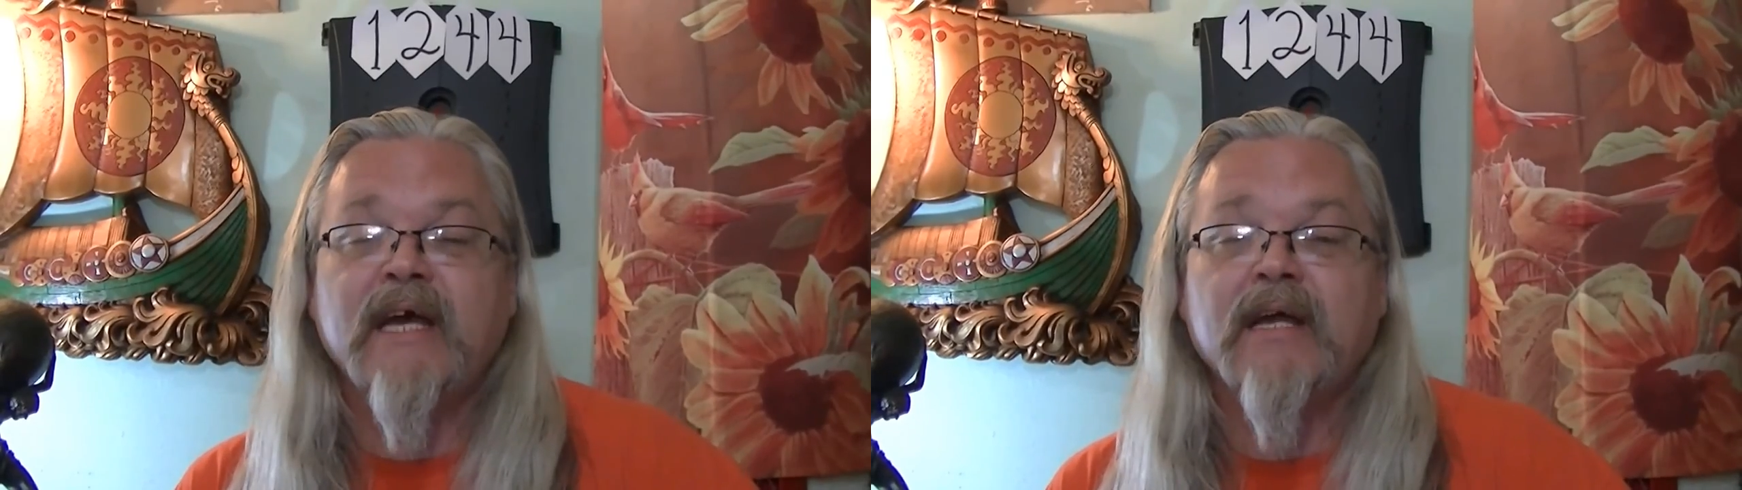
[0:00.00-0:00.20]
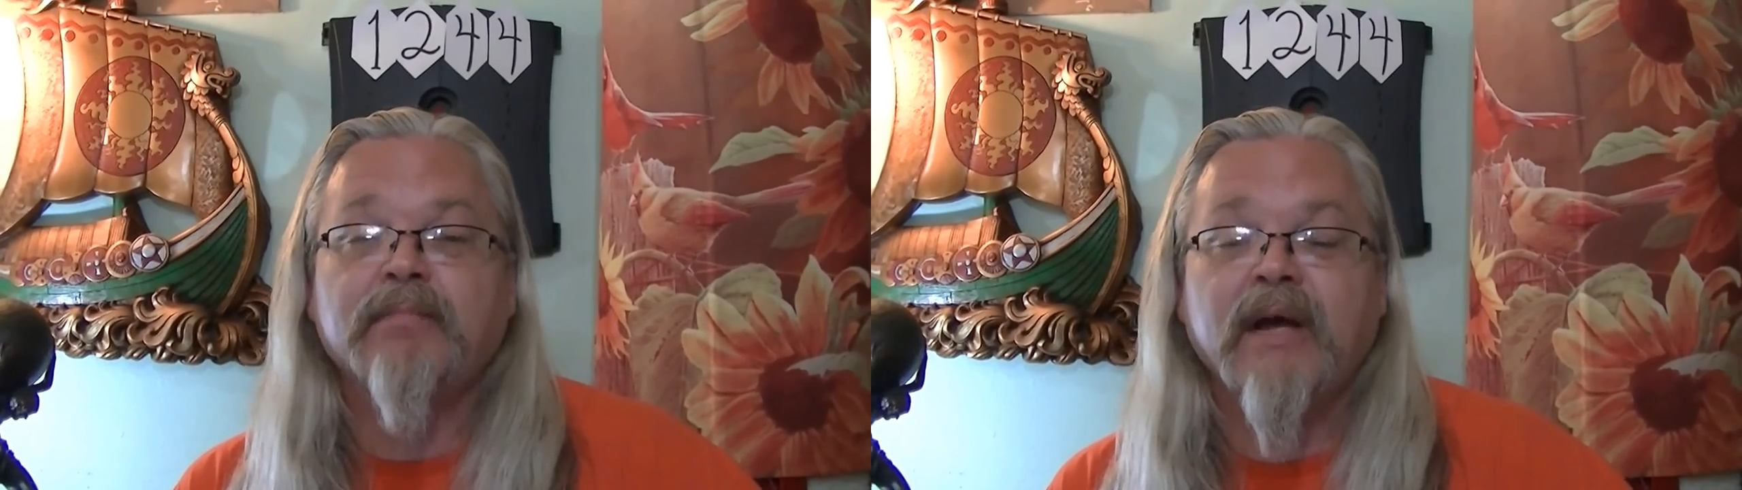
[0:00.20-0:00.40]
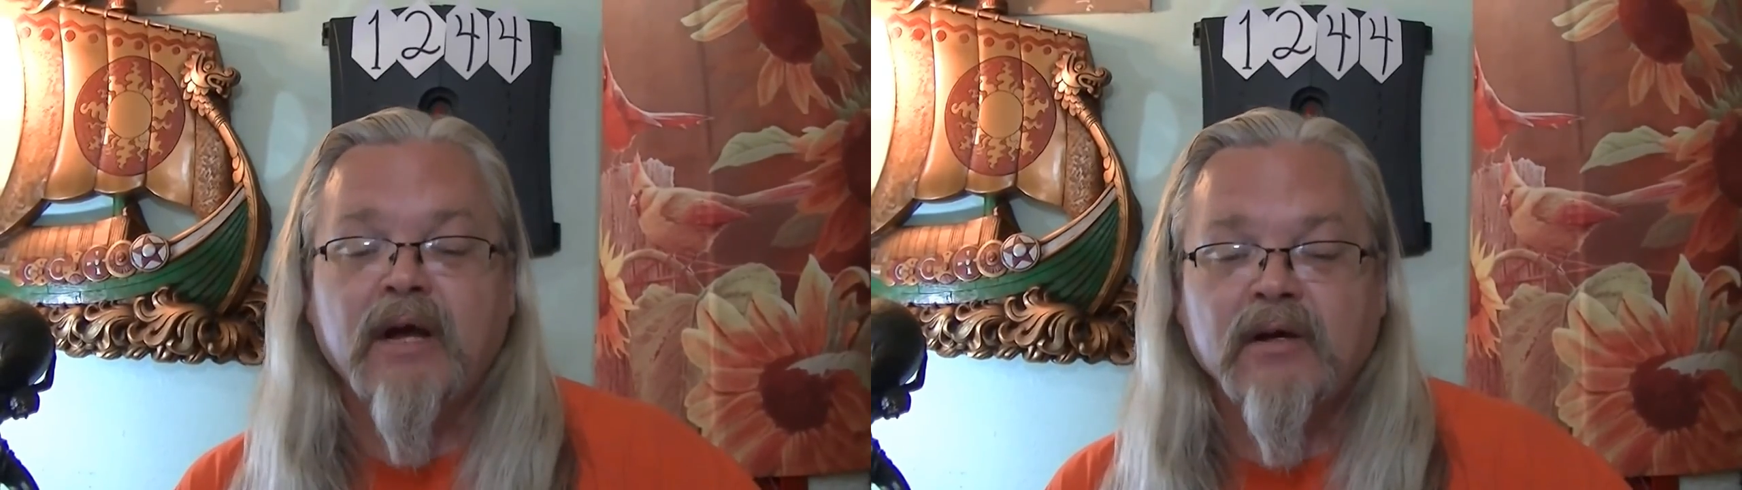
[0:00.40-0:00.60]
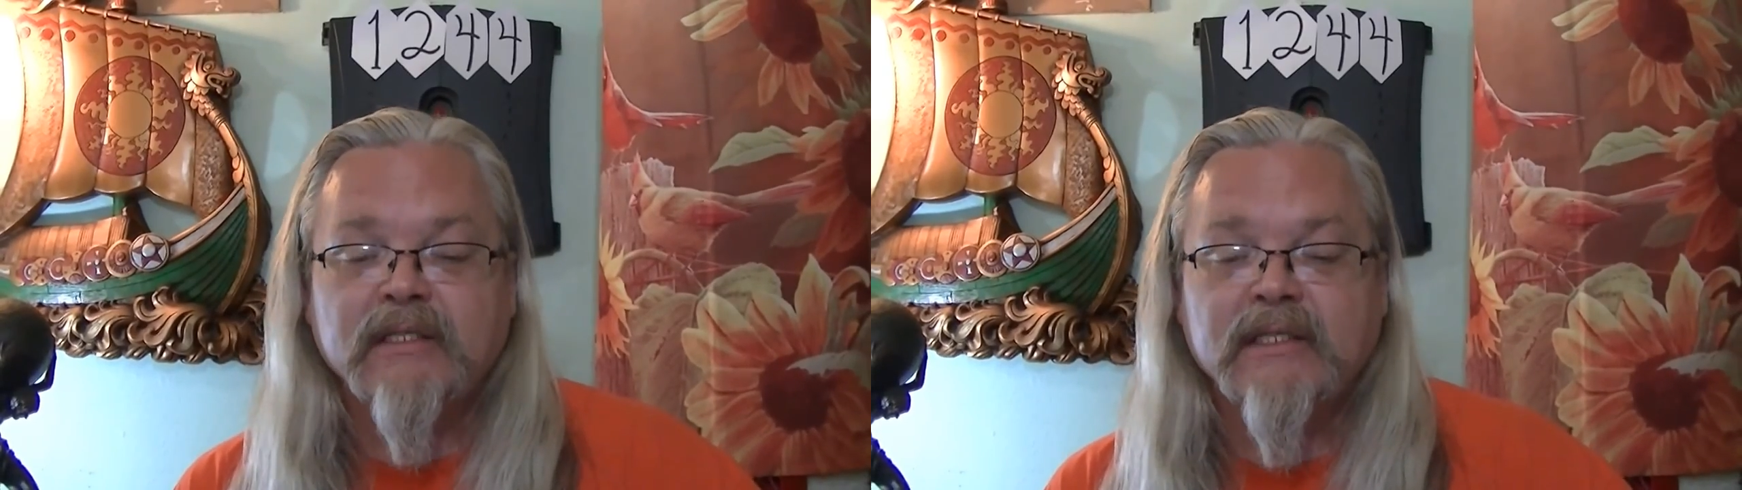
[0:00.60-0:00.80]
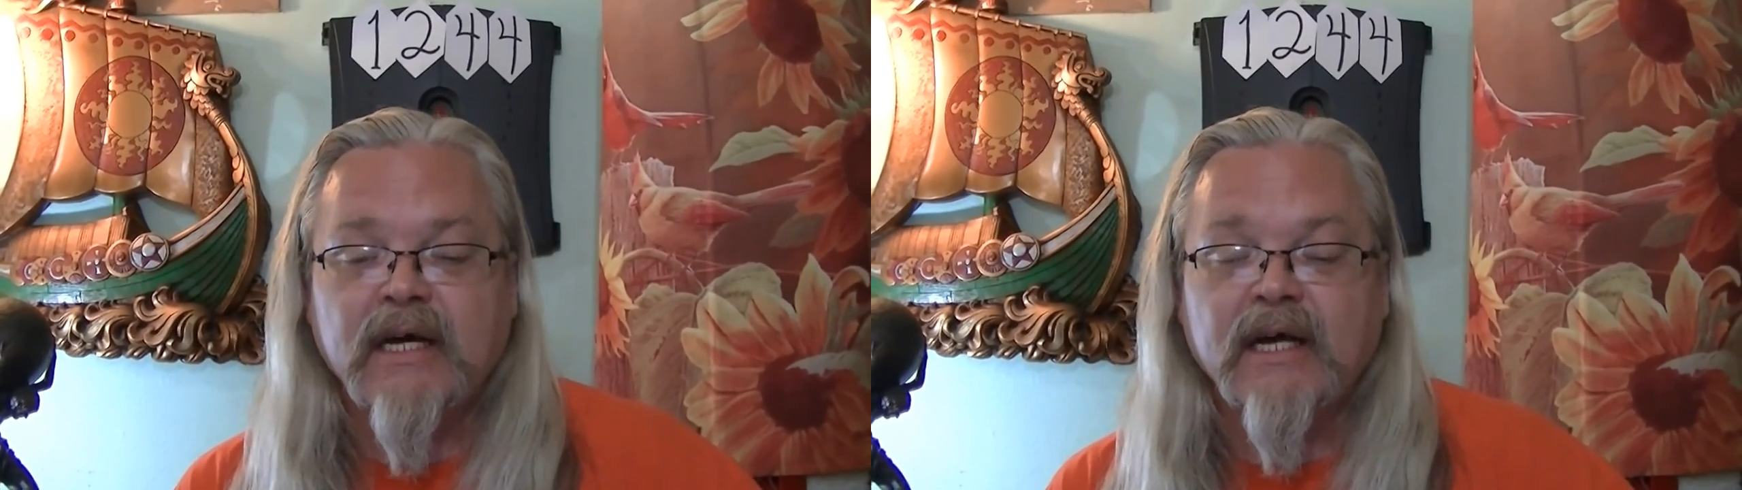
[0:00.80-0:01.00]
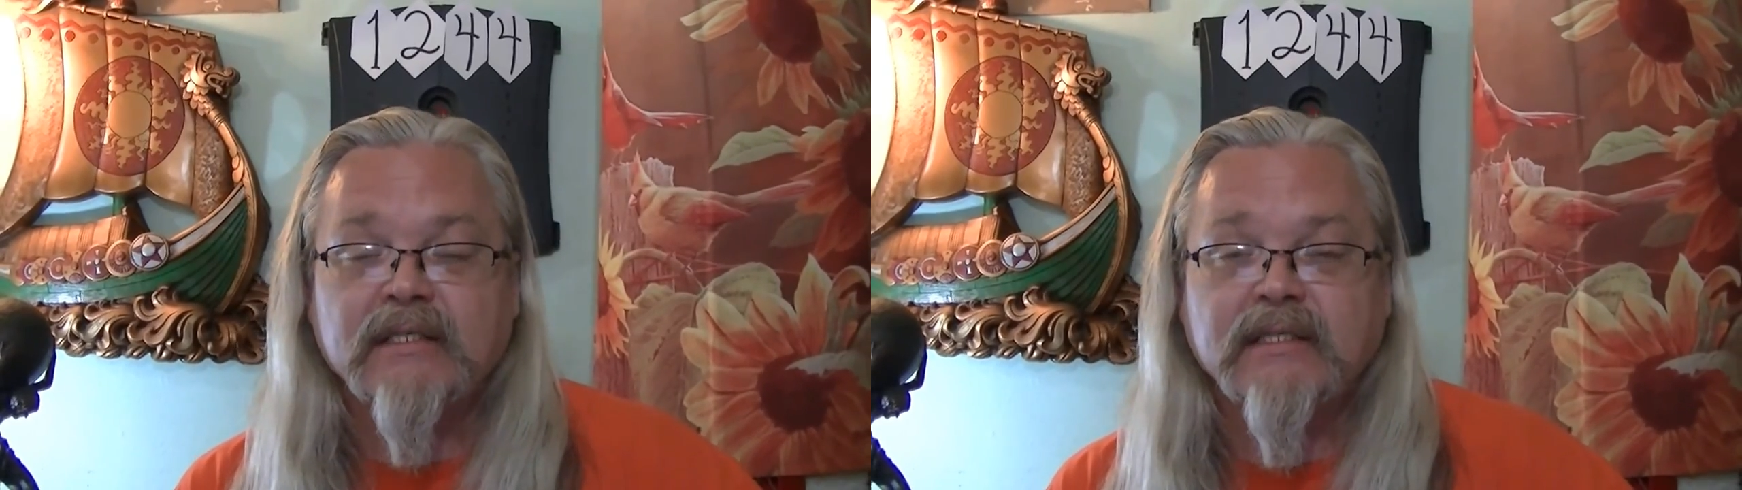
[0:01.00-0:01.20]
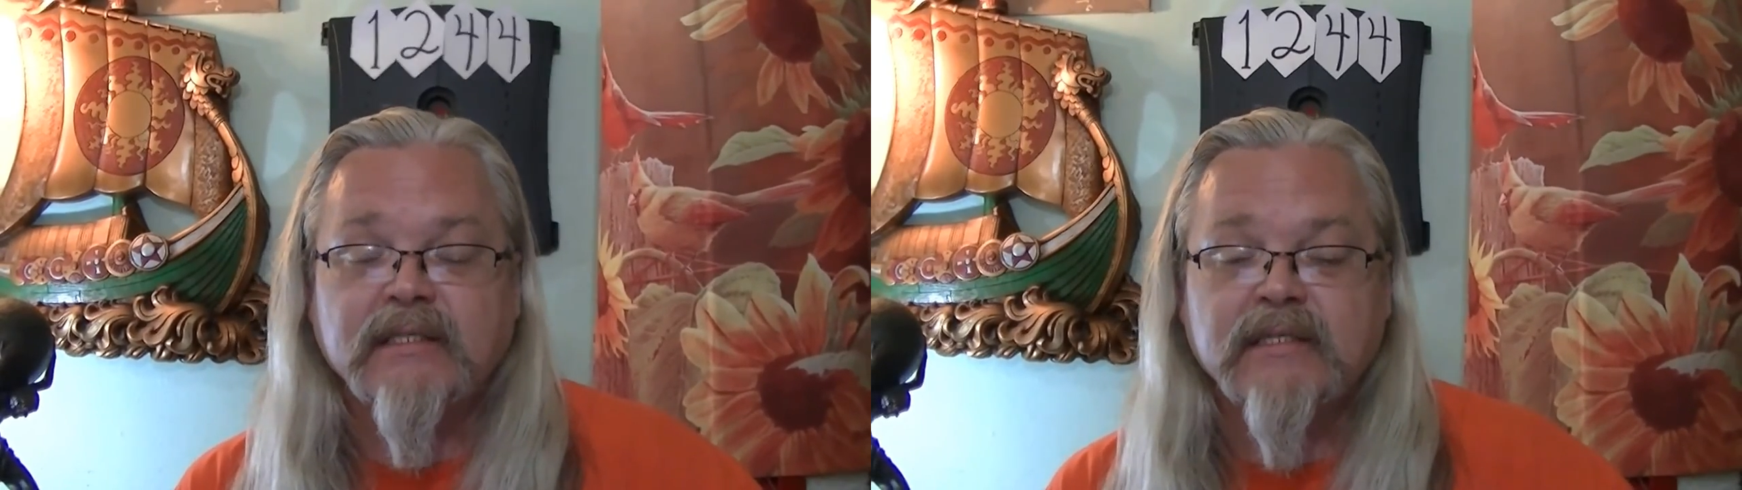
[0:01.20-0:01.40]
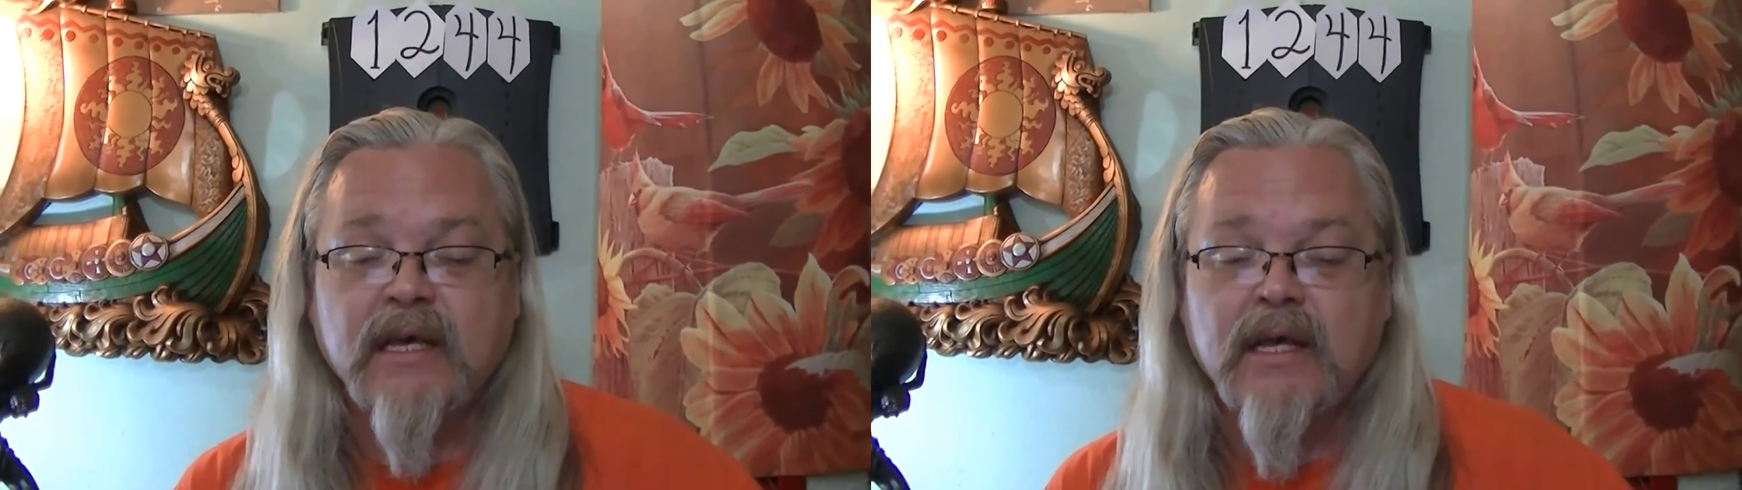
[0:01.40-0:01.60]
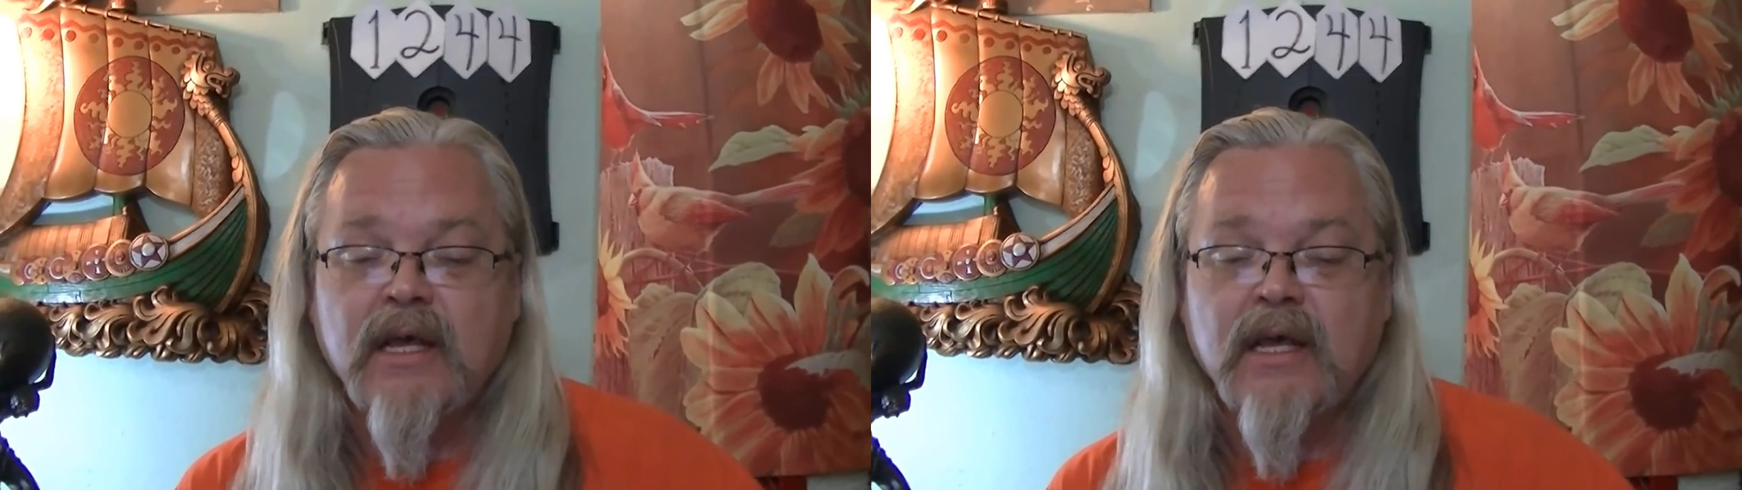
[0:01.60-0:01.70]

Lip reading: and parasites.